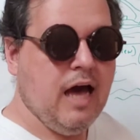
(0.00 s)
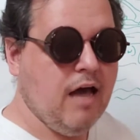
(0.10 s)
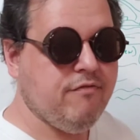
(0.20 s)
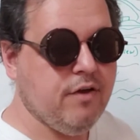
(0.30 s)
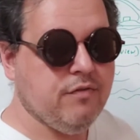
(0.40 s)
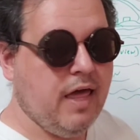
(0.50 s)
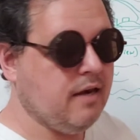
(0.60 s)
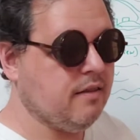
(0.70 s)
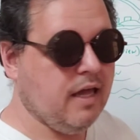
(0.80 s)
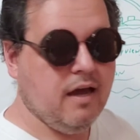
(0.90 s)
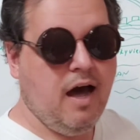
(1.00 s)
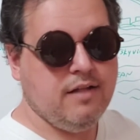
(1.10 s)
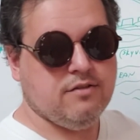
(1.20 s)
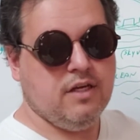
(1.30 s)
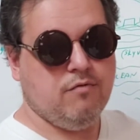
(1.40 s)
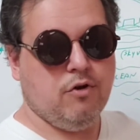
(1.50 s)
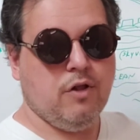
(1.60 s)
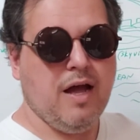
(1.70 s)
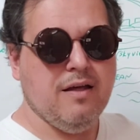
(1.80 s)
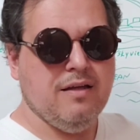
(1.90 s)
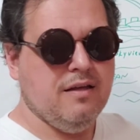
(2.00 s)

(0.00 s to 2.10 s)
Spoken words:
I failed that con save earlier.